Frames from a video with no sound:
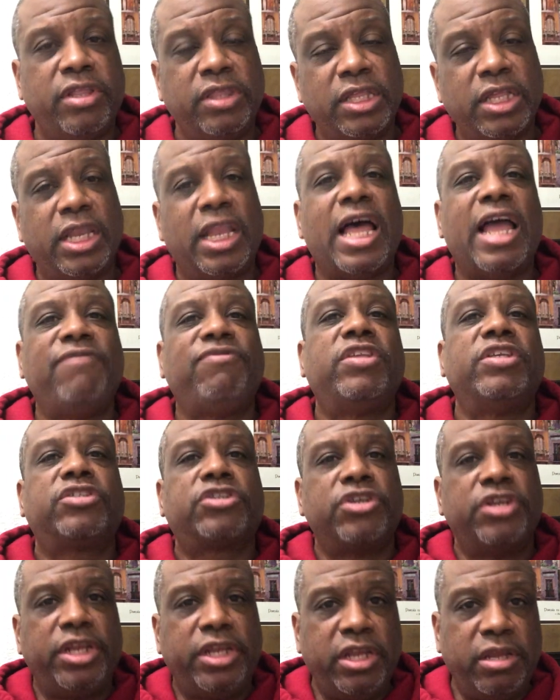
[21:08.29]
the life that's
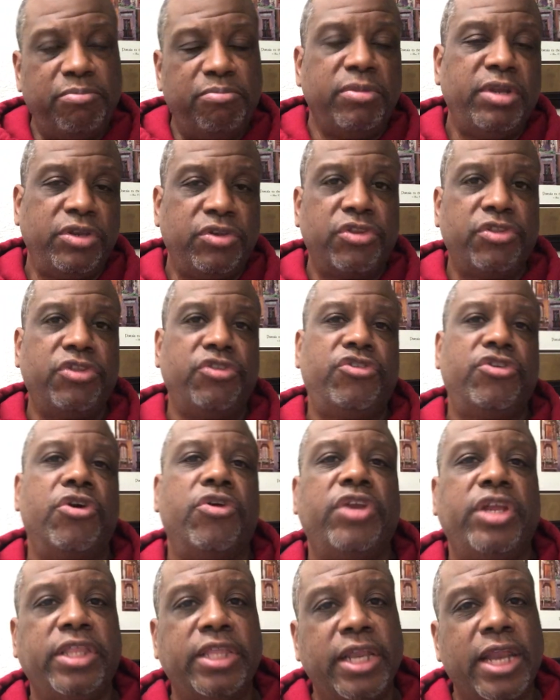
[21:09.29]
going to get me to the
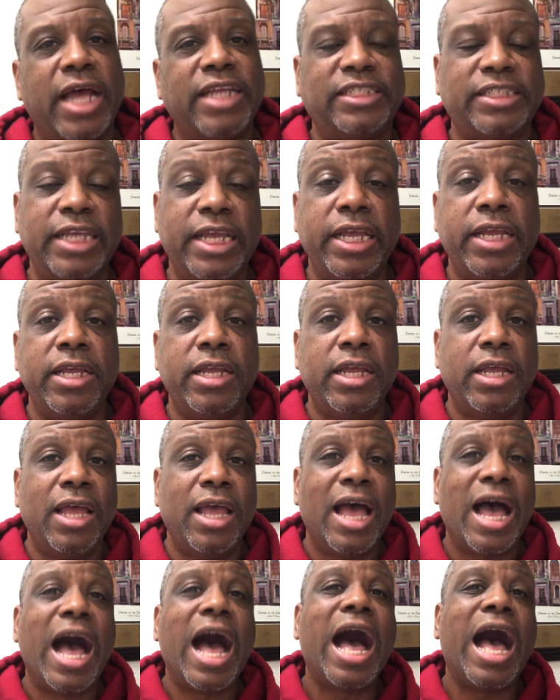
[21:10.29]
journey that I say
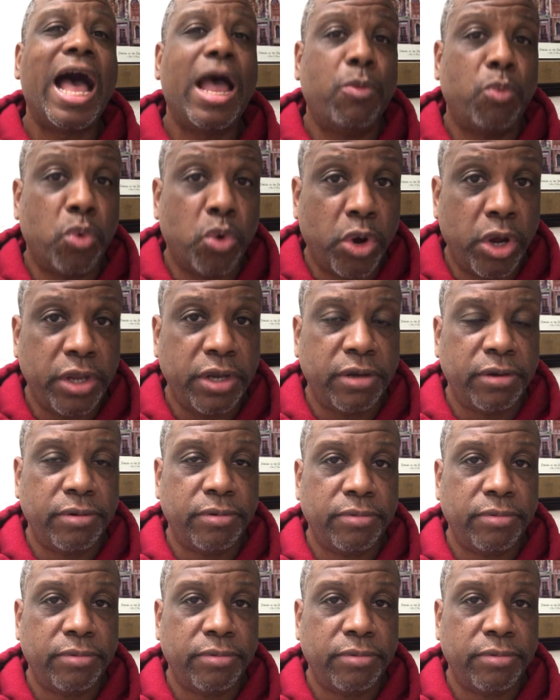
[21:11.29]
I want.